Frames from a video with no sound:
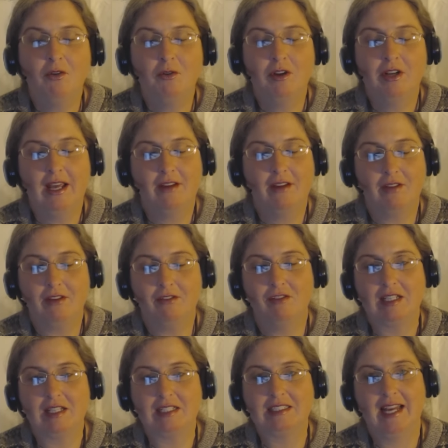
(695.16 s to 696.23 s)
Everyone, have a
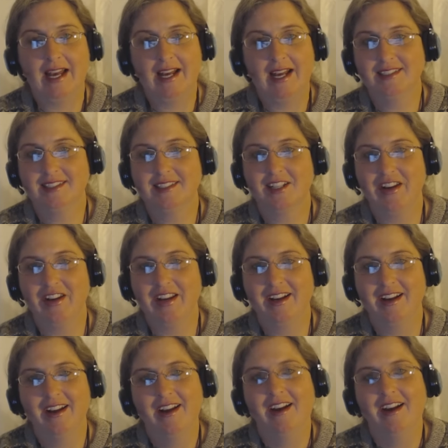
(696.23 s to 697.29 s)
fantastic
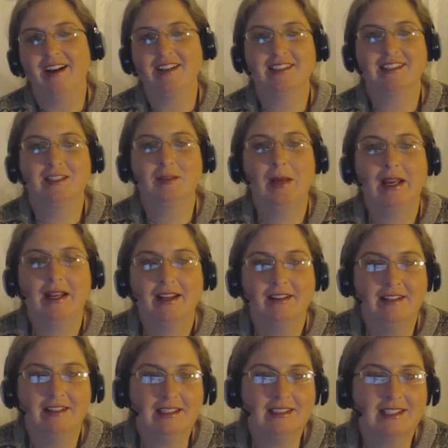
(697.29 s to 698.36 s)
week. I'll see you
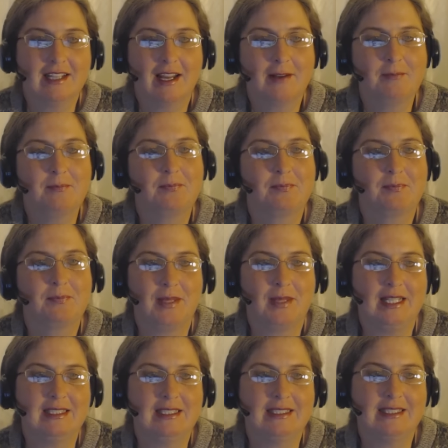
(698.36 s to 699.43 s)
back here next time.
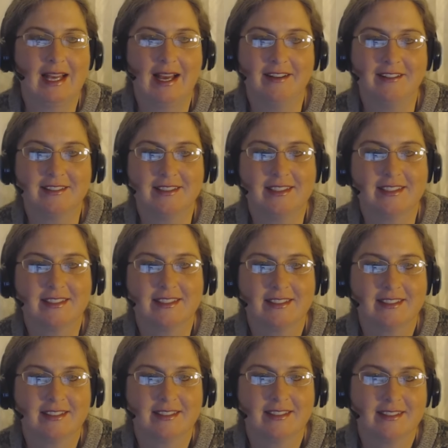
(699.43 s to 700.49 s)
Peace out.